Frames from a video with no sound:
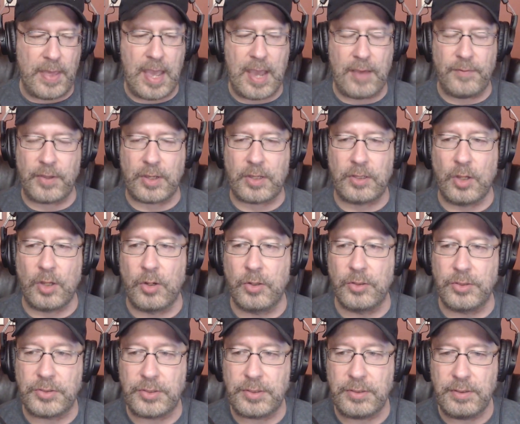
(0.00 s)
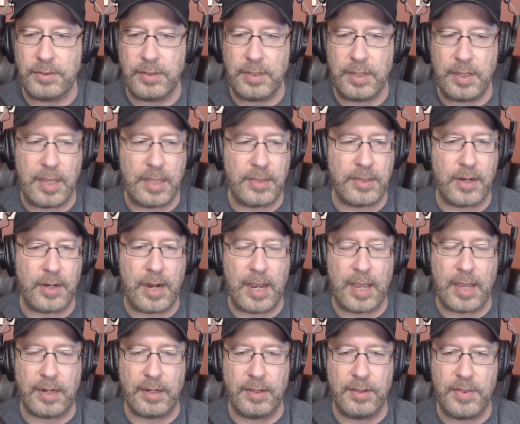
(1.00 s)
They have the close in their
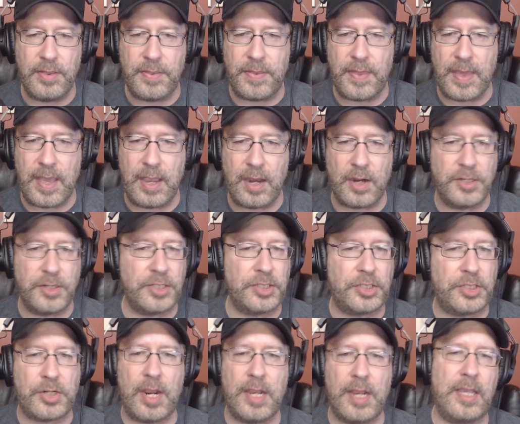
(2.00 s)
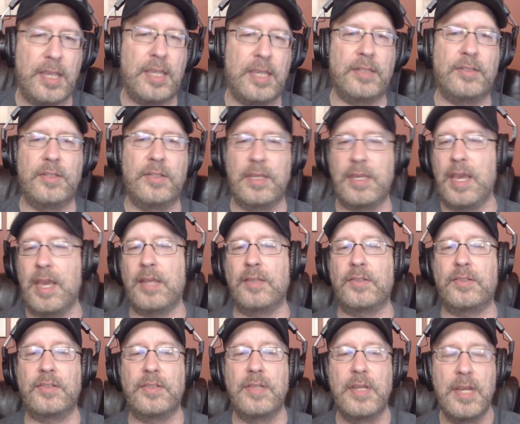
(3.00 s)
head. They are just trying to get to
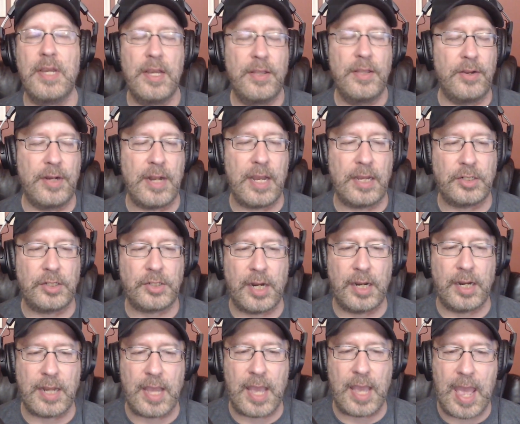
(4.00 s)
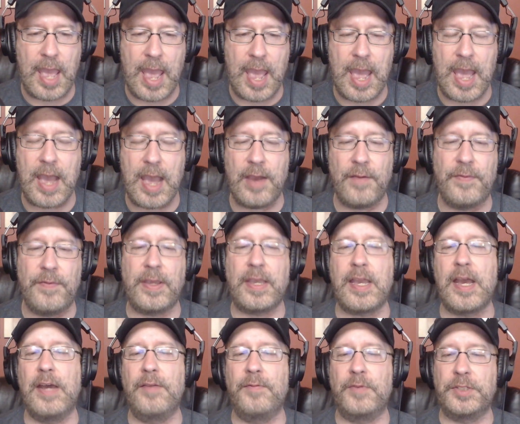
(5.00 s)
yes. They're not trying to have the
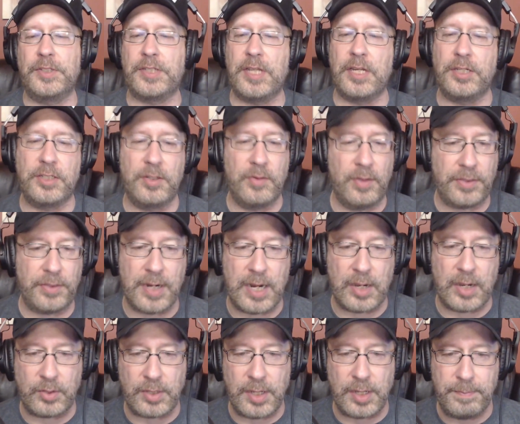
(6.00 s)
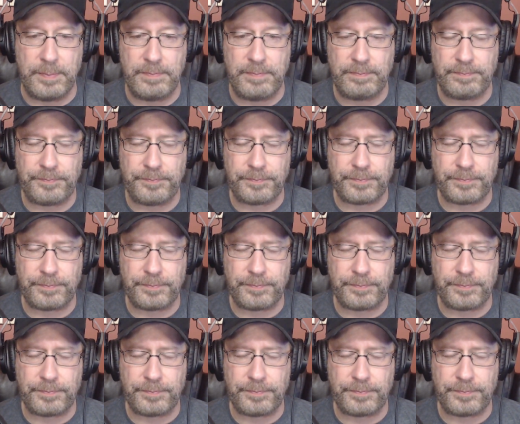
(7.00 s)
conversation with an outcome.